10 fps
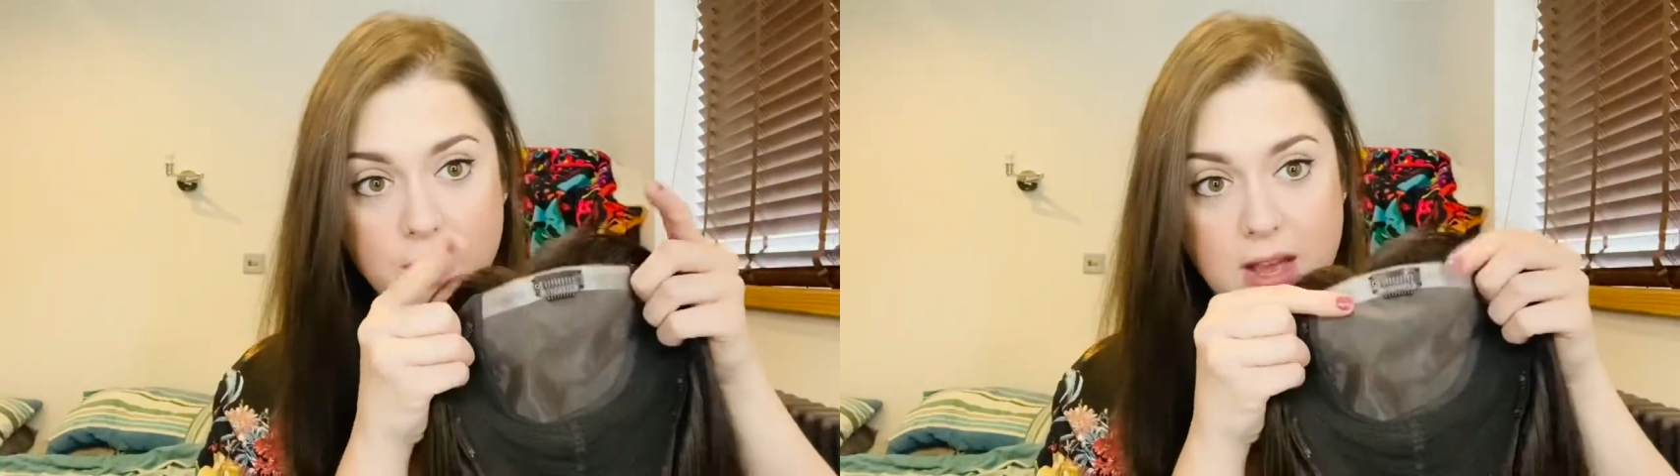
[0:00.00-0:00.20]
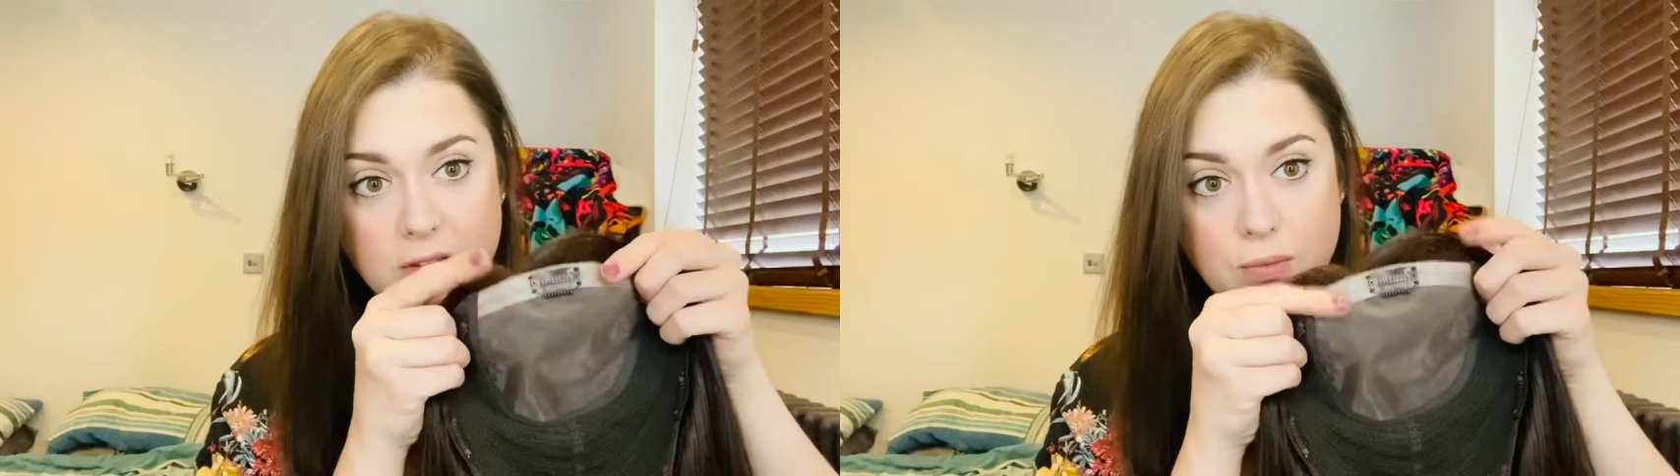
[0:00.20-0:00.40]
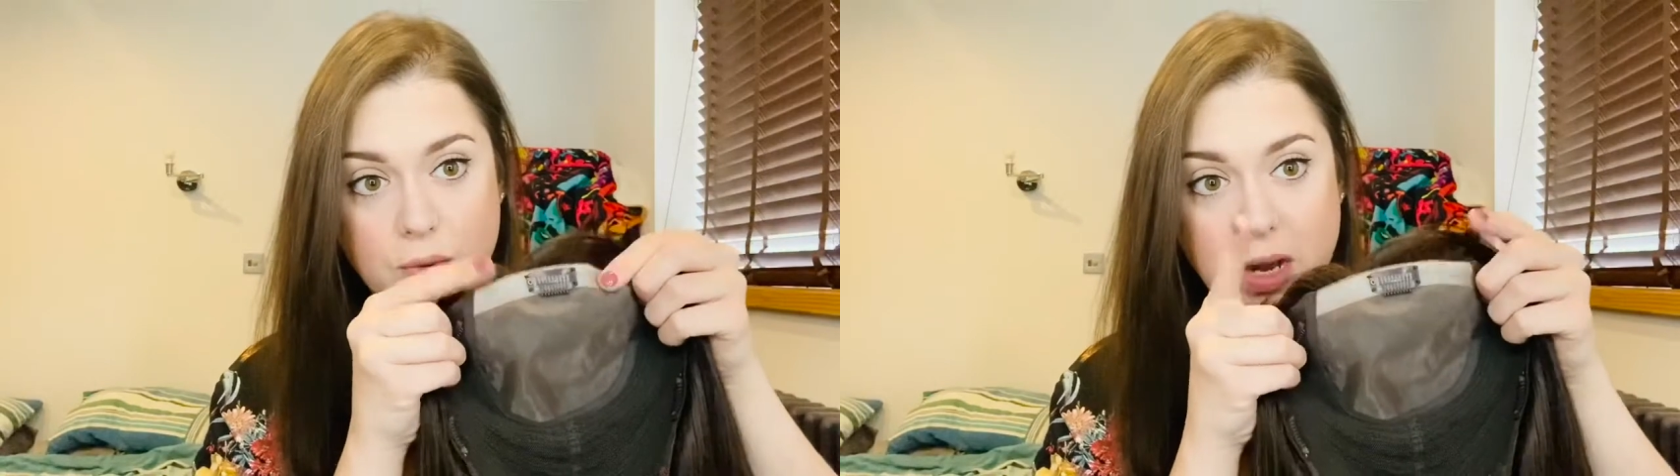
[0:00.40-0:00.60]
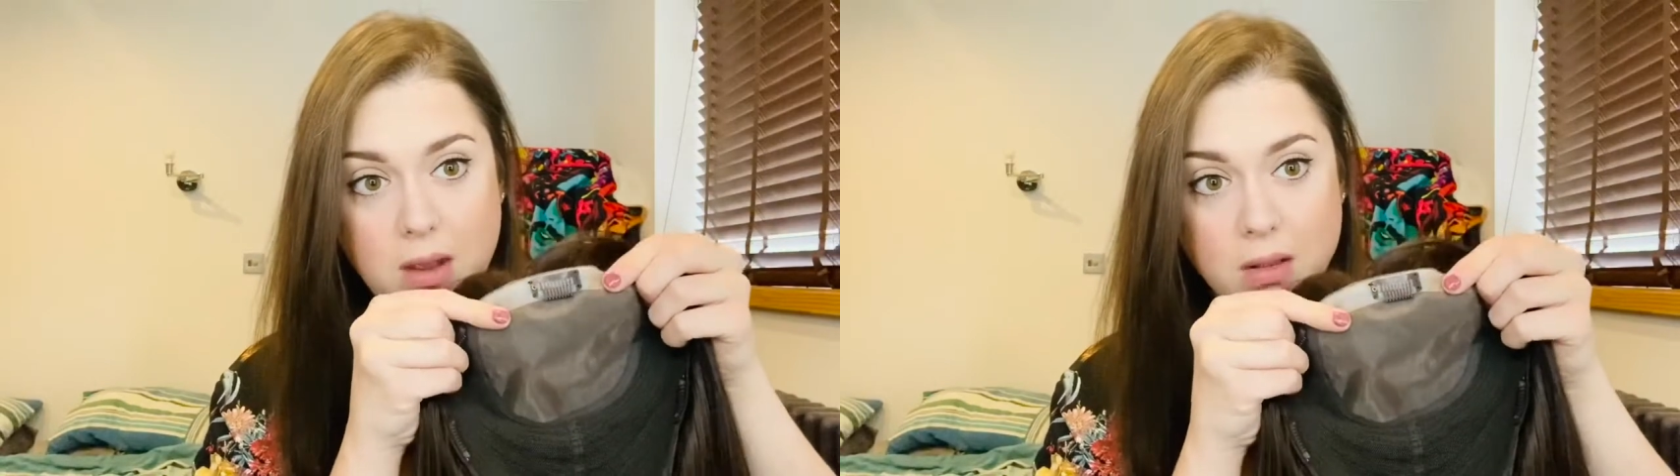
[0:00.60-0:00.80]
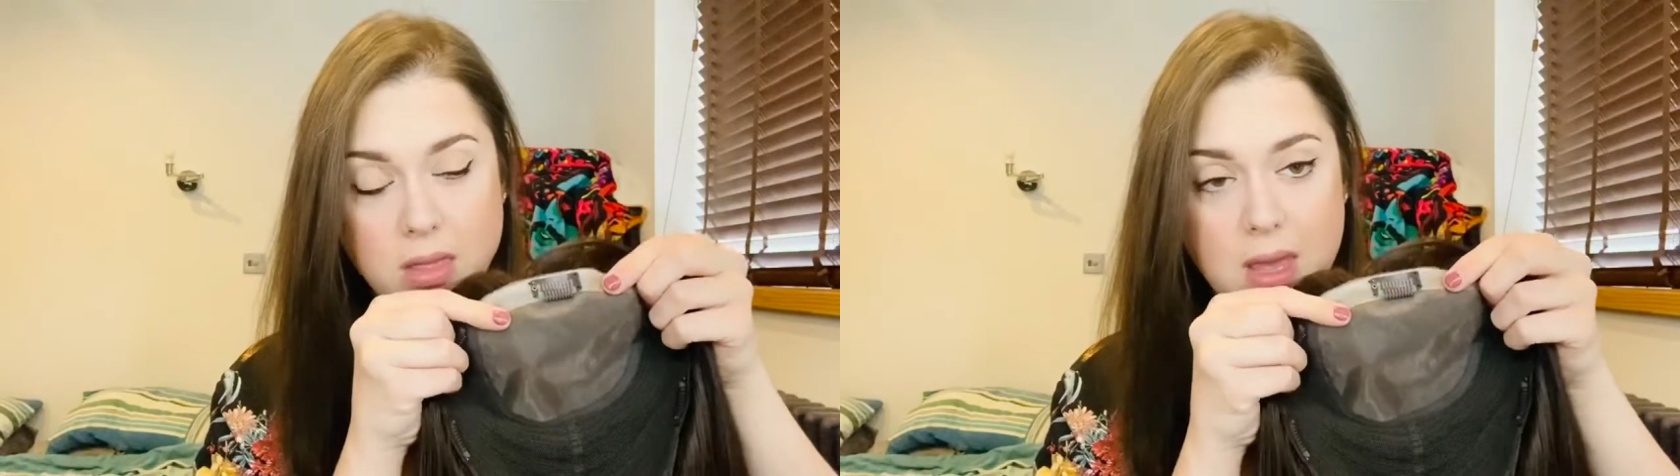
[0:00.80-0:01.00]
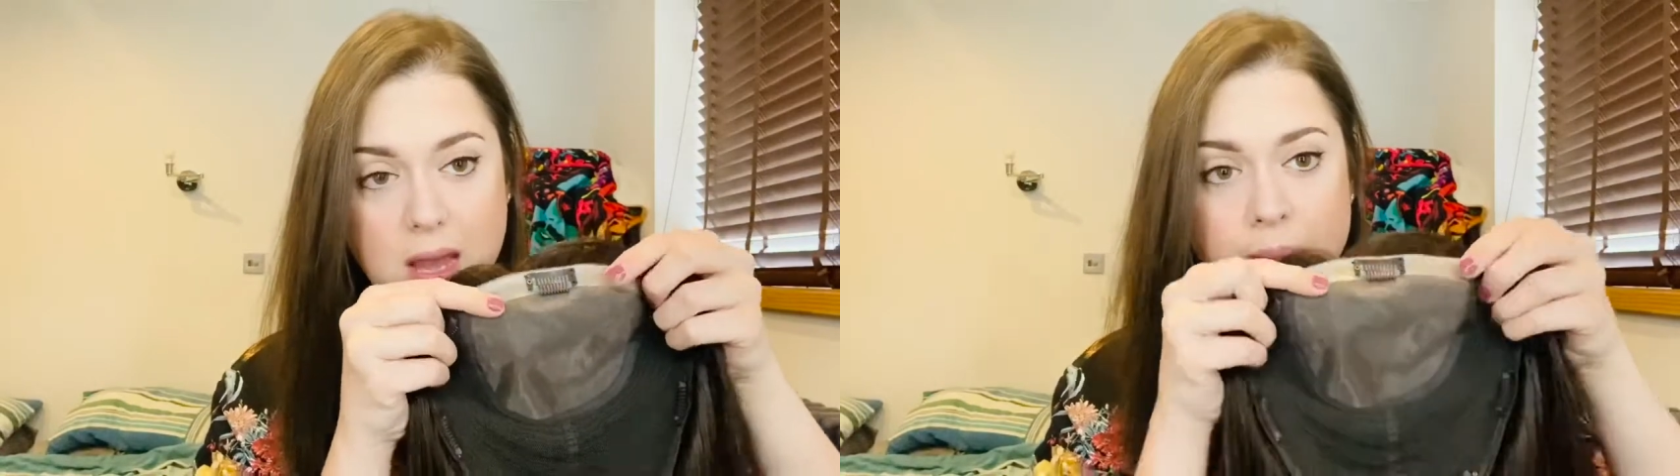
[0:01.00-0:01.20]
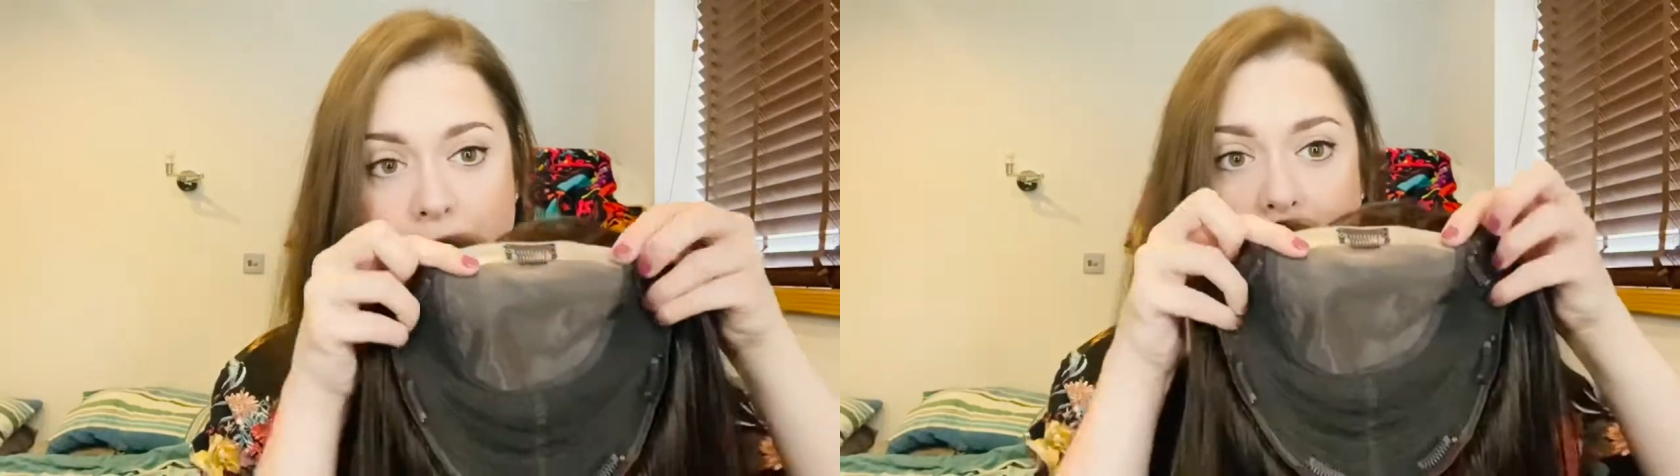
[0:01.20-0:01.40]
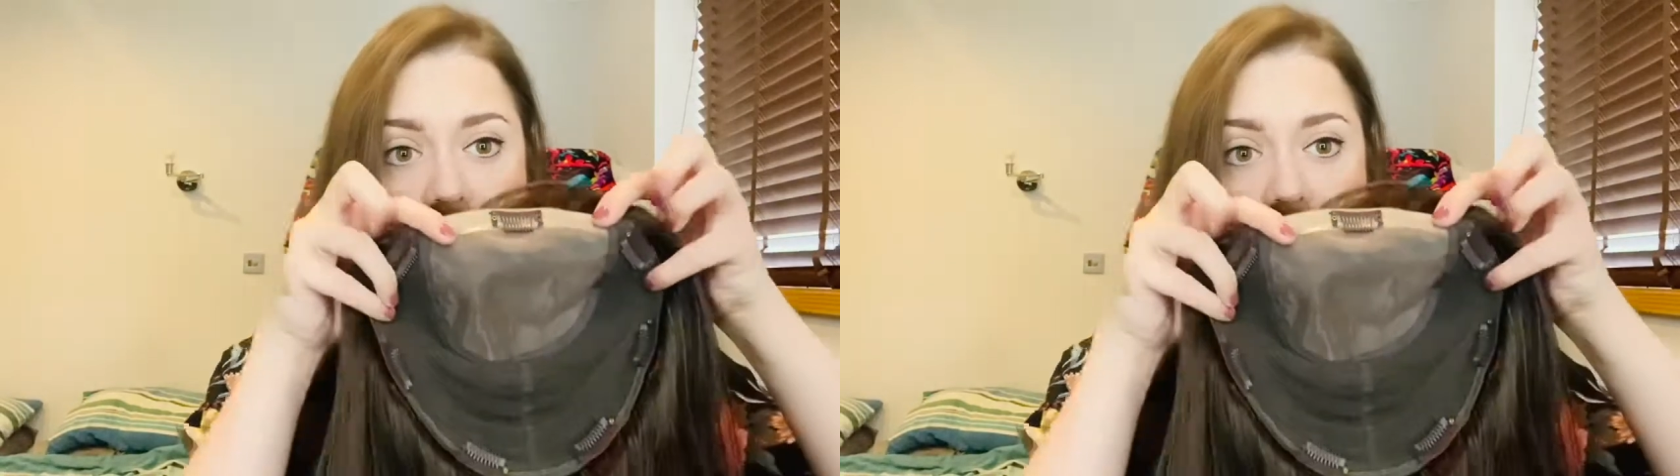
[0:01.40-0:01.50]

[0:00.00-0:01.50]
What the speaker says: that's a really good thing.